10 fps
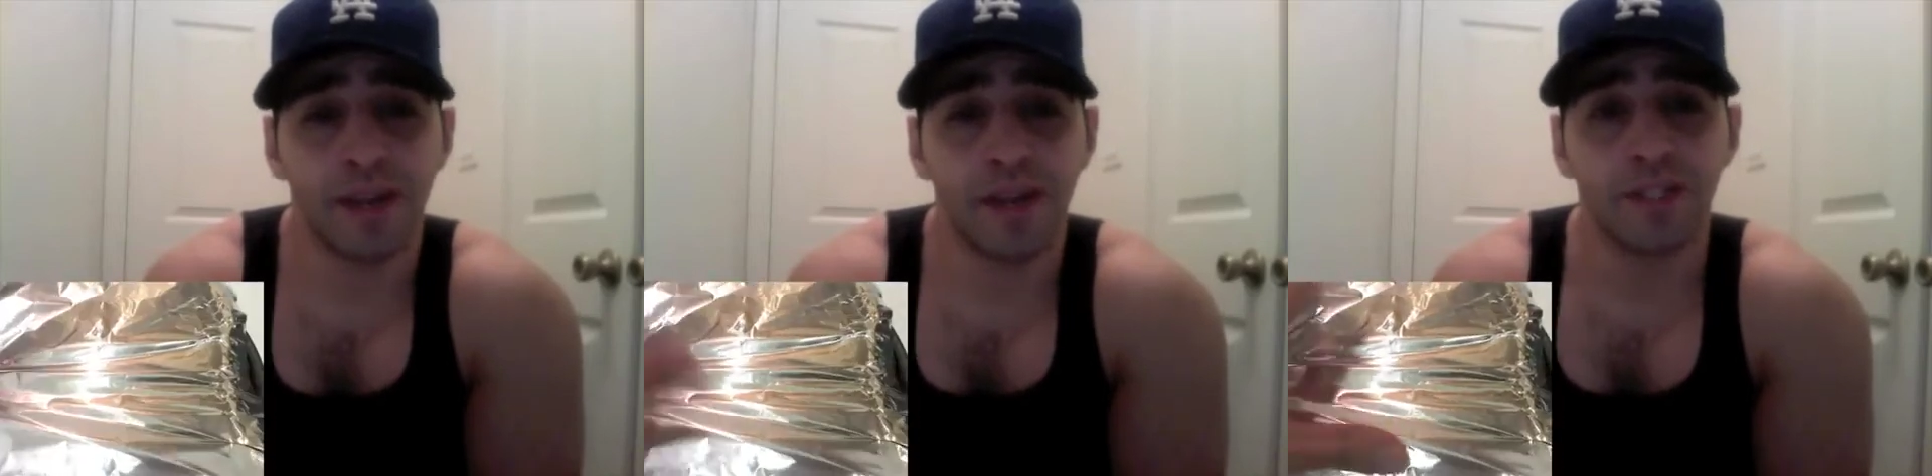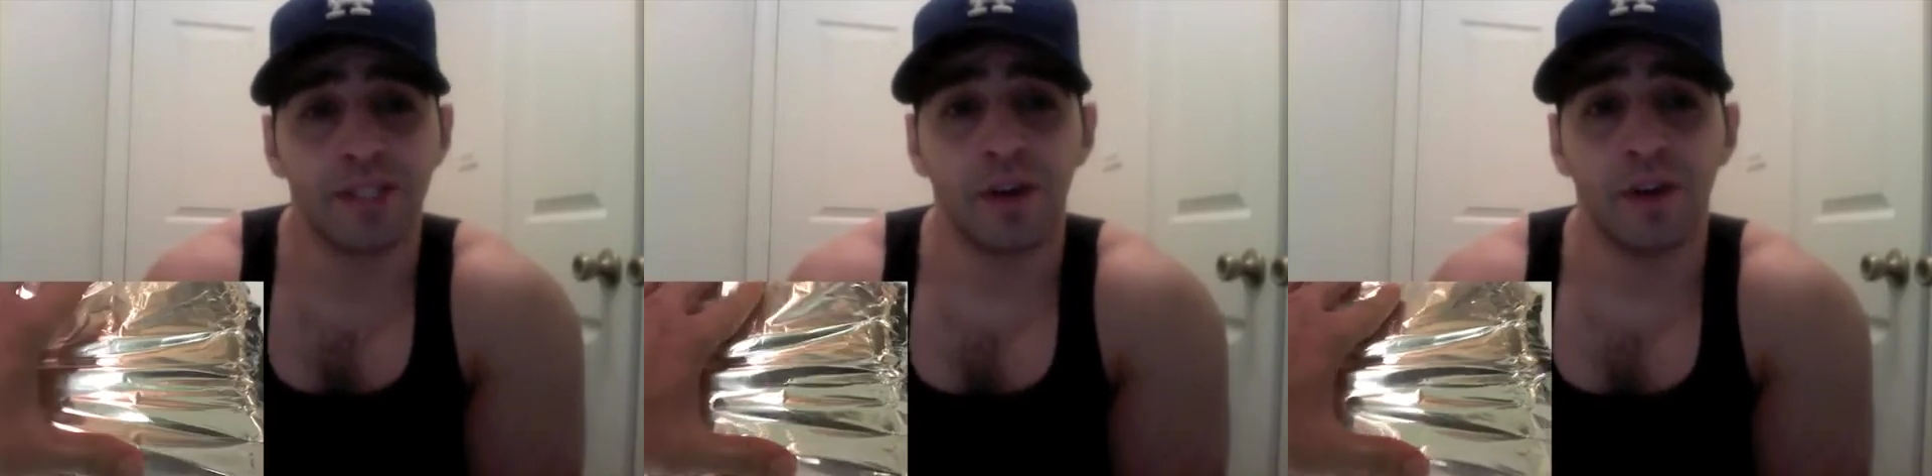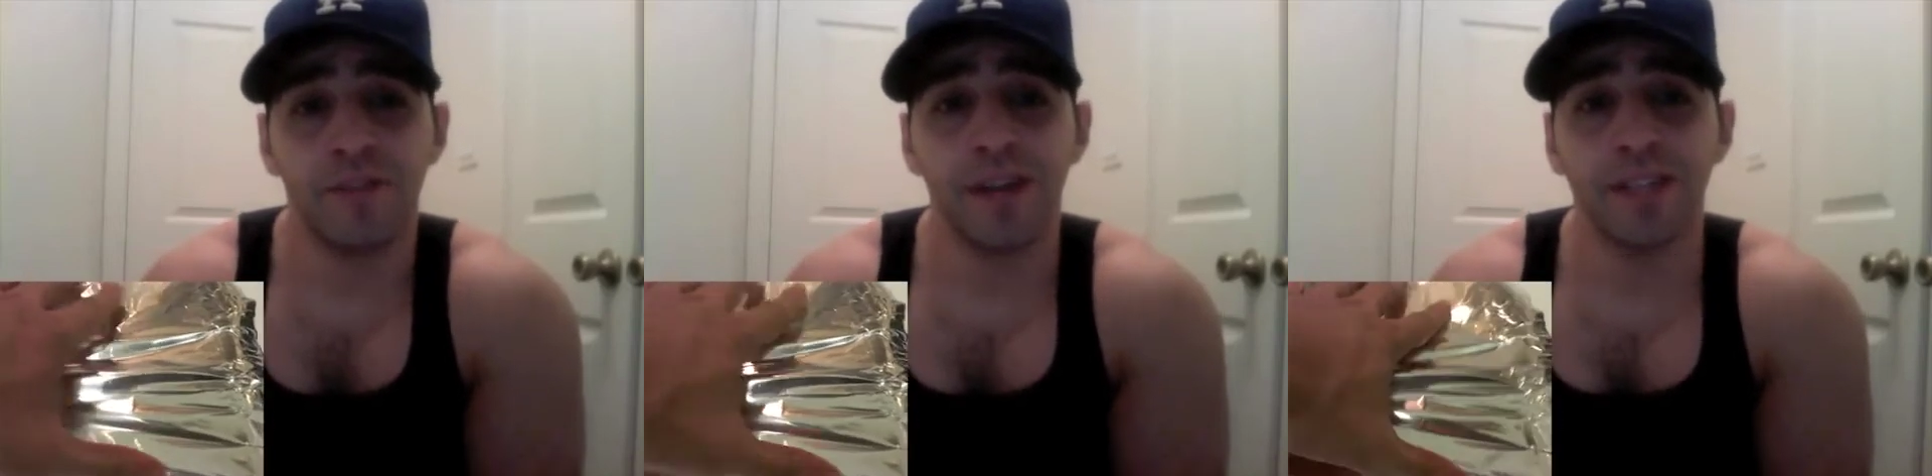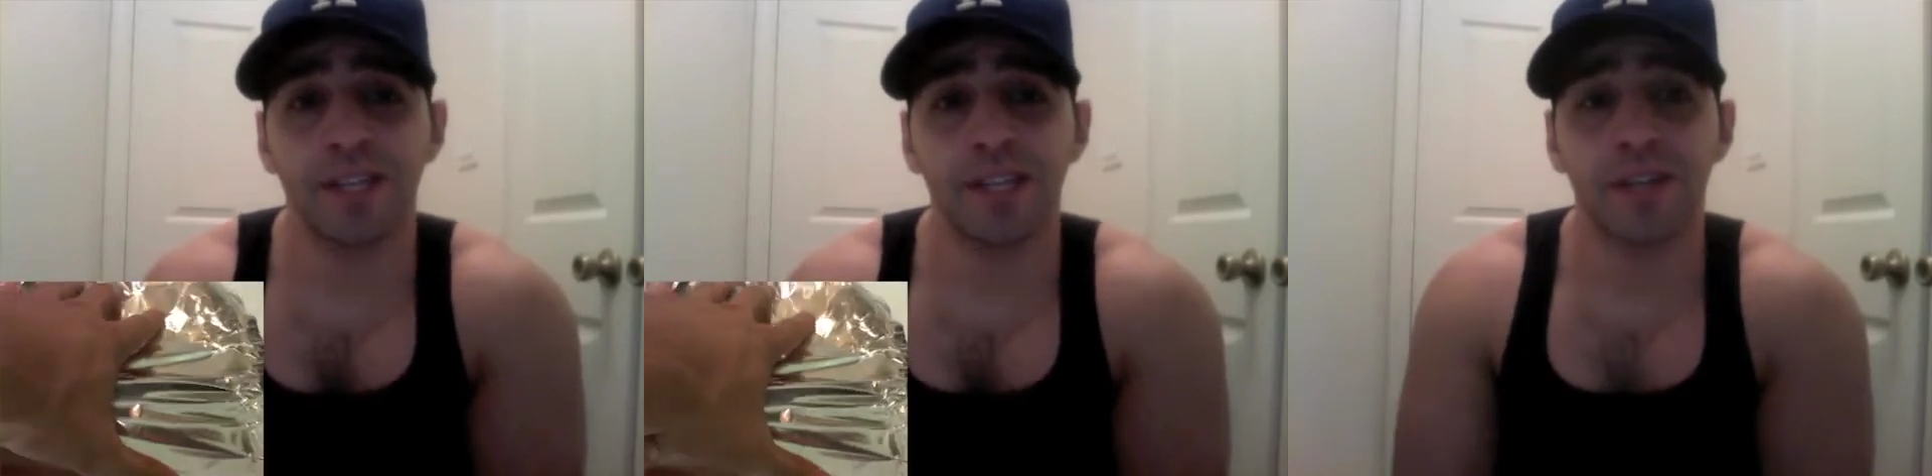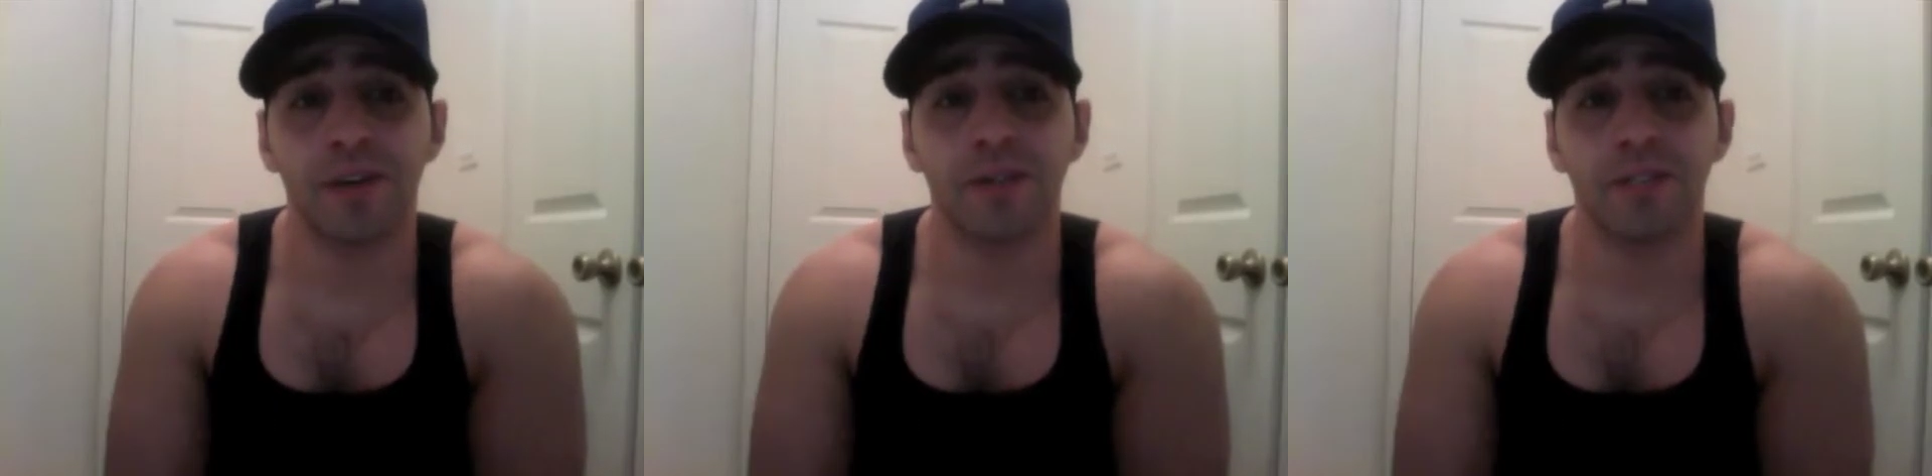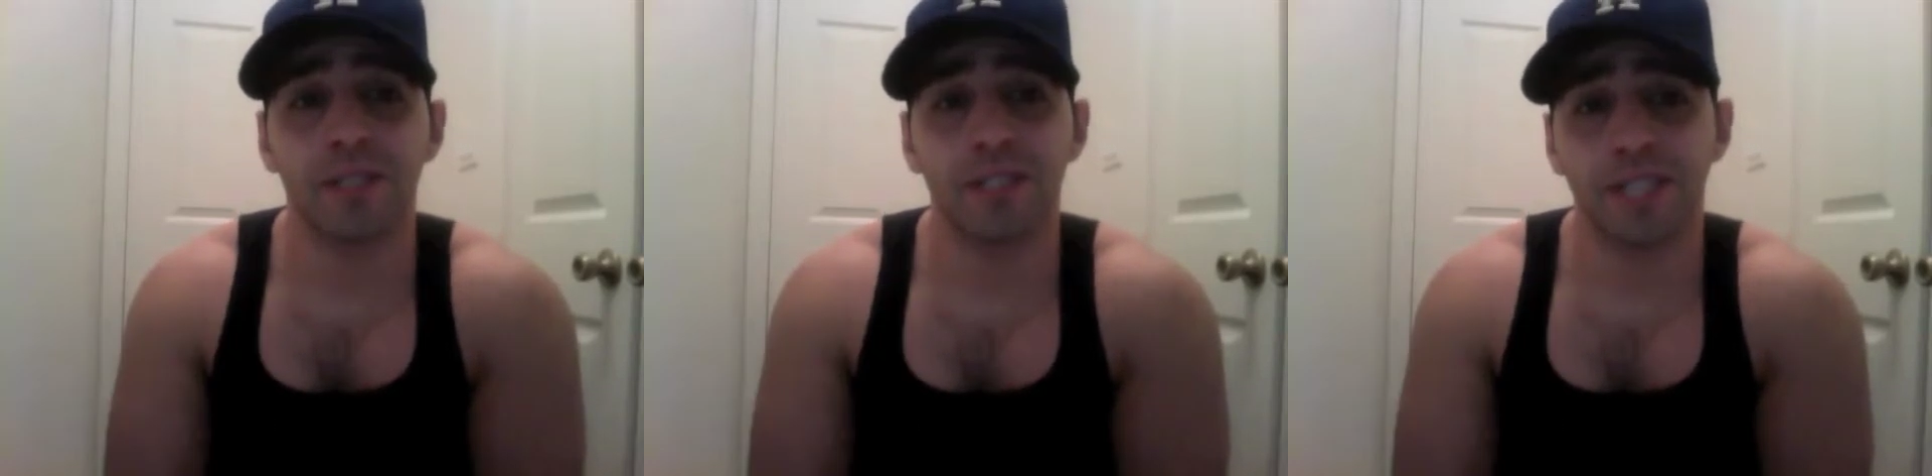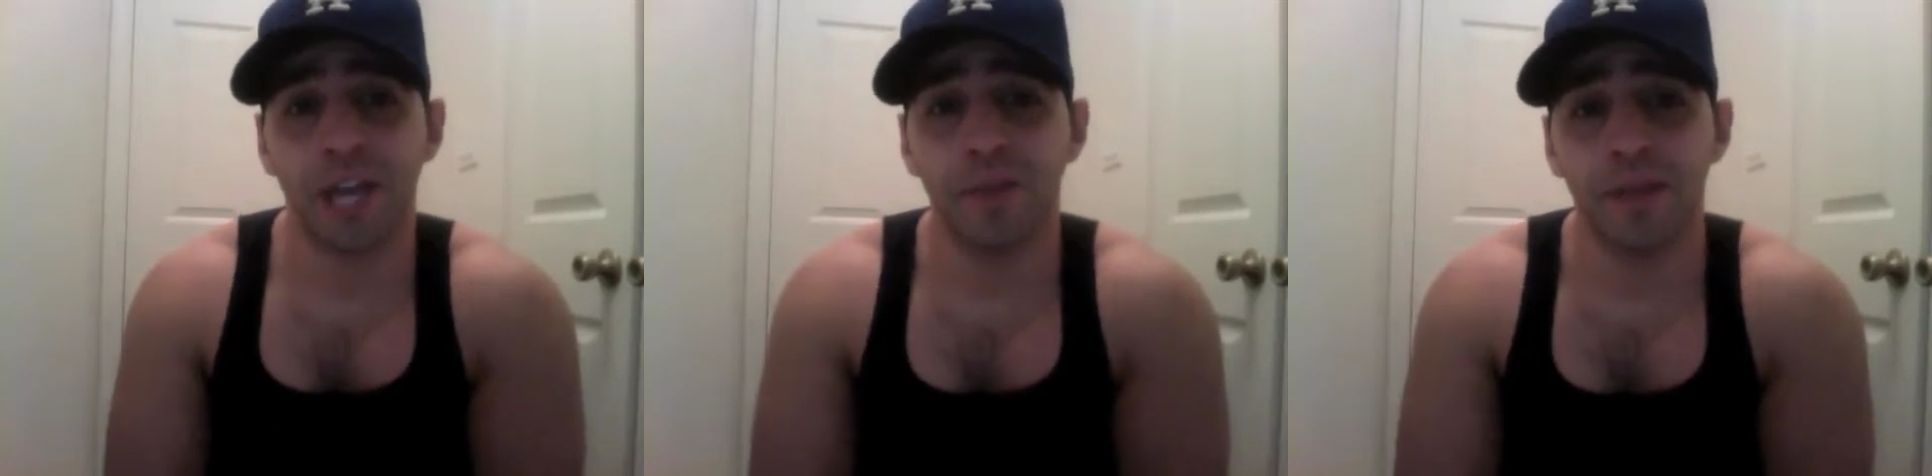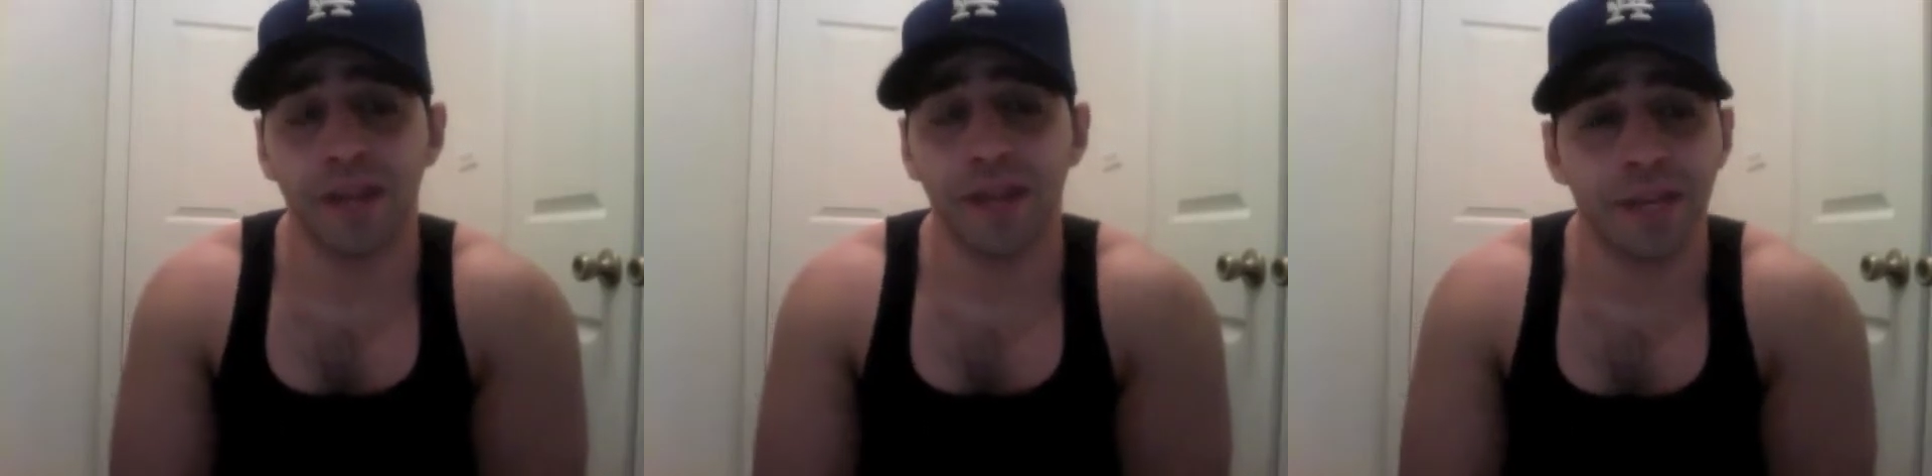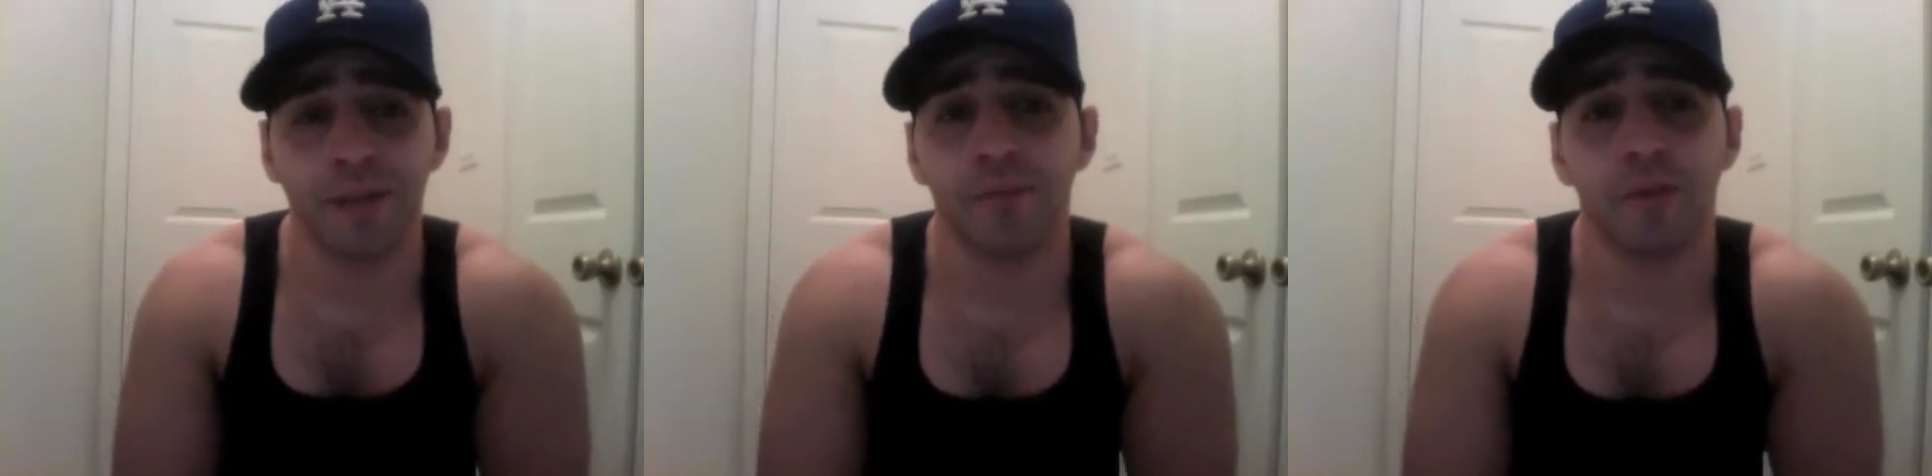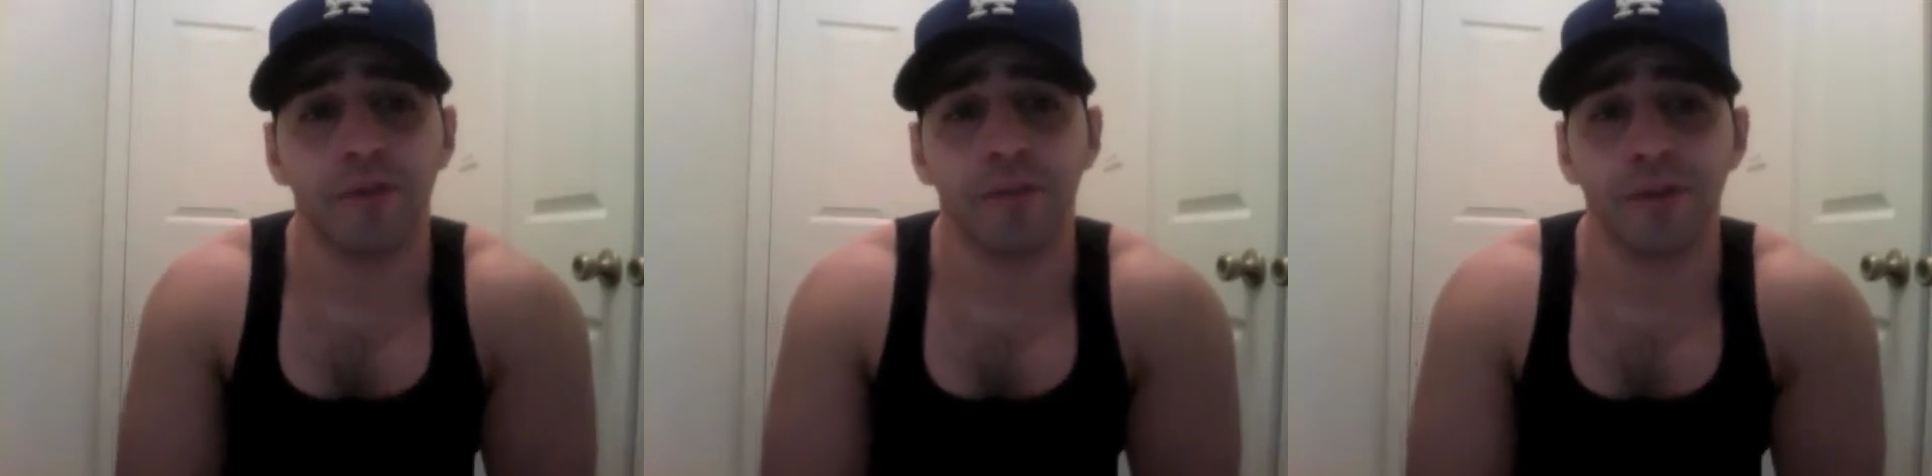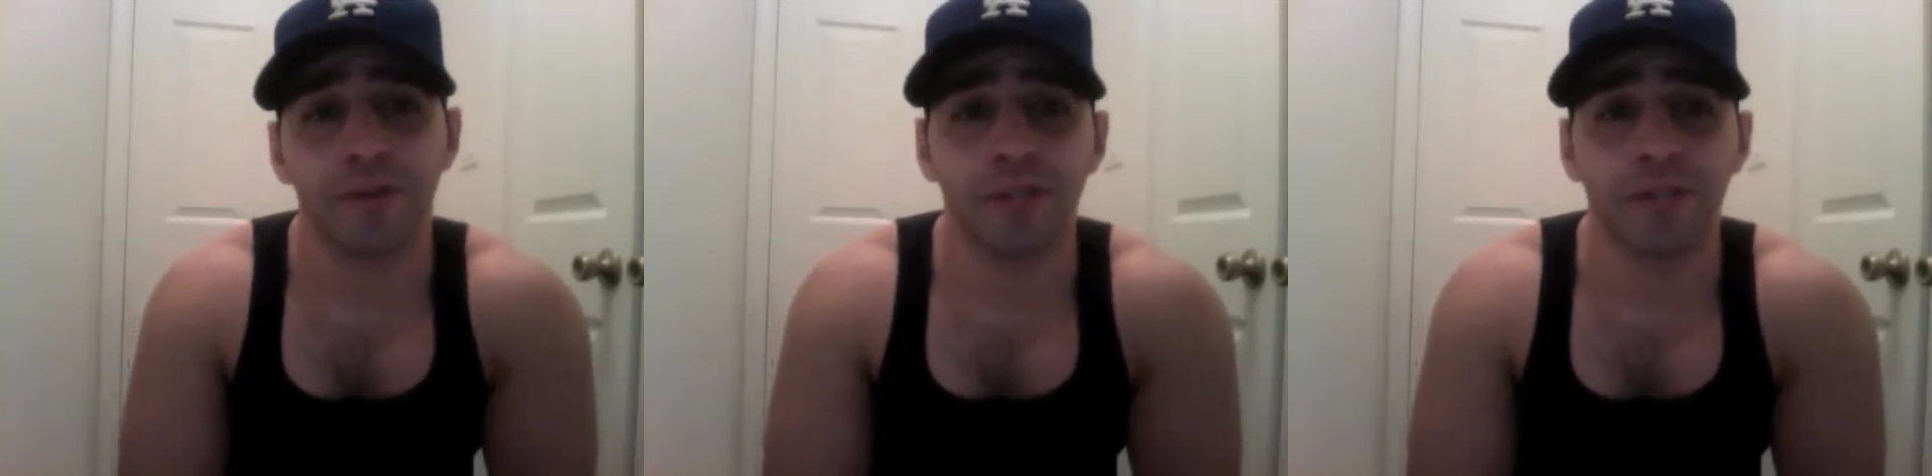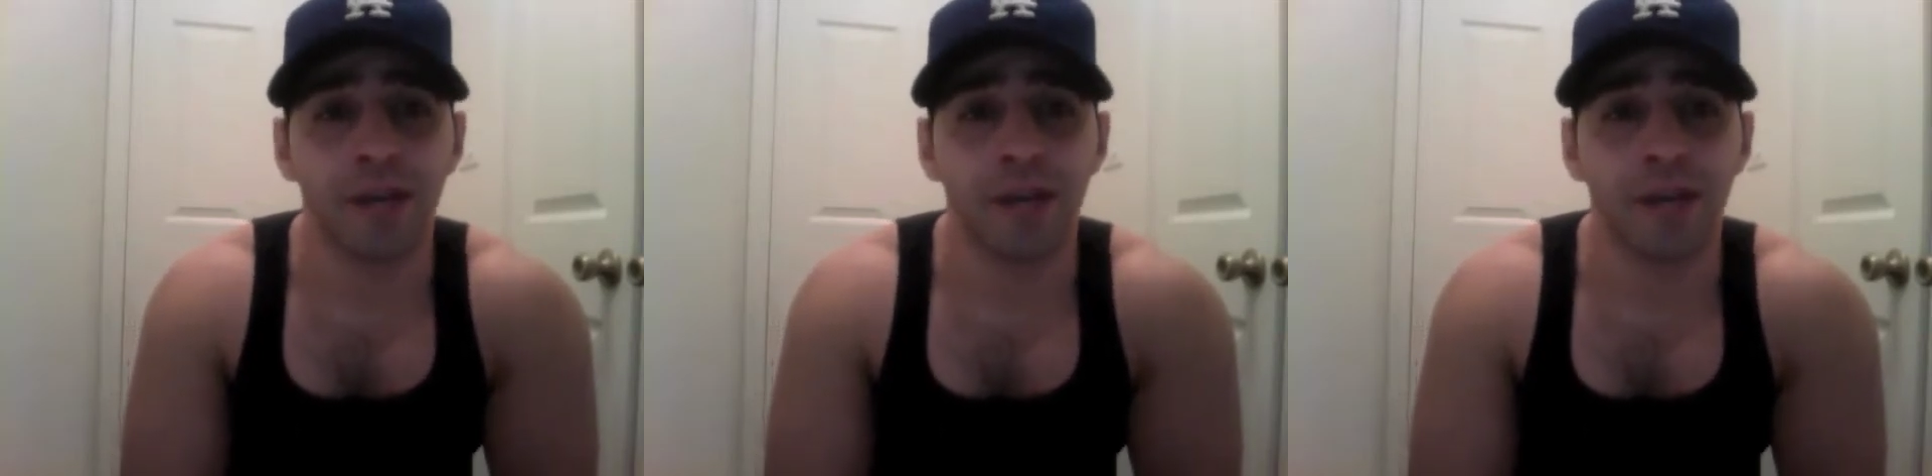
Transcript: So if you guys like those, just tell me and I can make more of those.